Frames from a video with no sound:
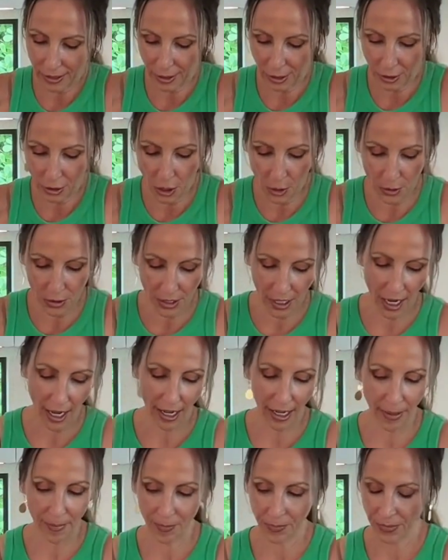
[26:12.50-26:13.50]
took no
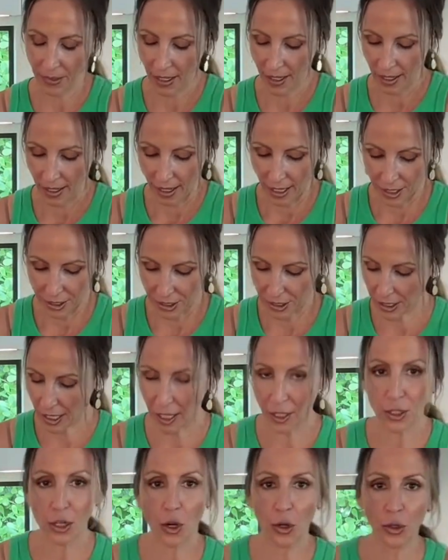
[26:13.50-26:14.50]
time. I should
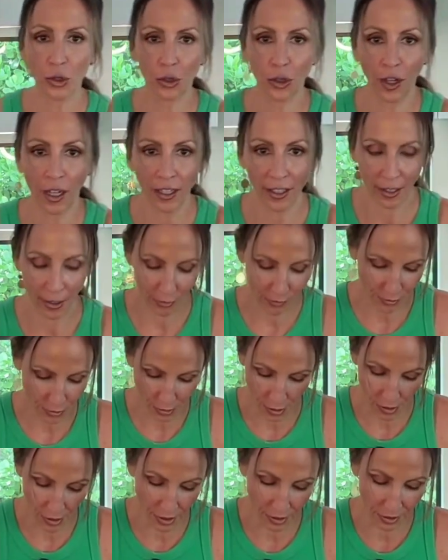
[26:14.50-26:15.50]
get no credit for
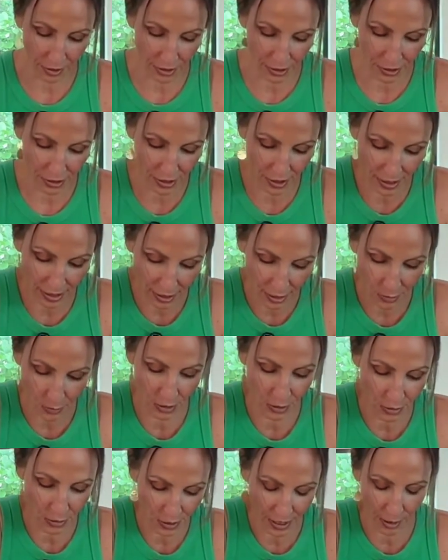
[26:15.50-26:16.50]
a delicious dish
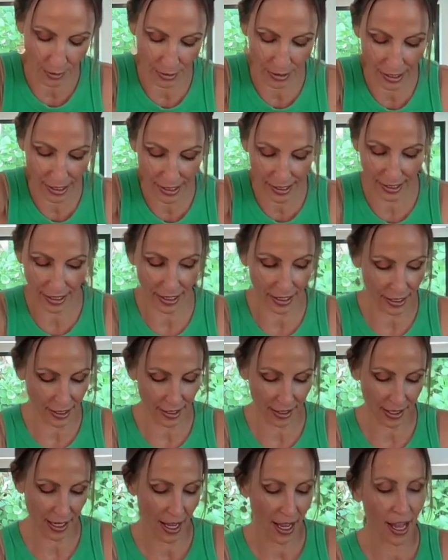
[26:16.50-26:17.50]
when you see how easy it
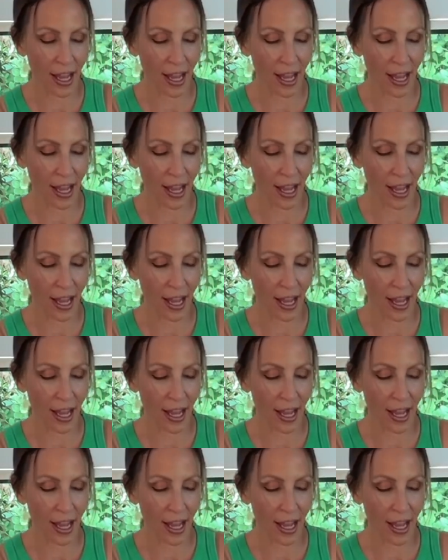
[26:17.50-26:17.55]
is.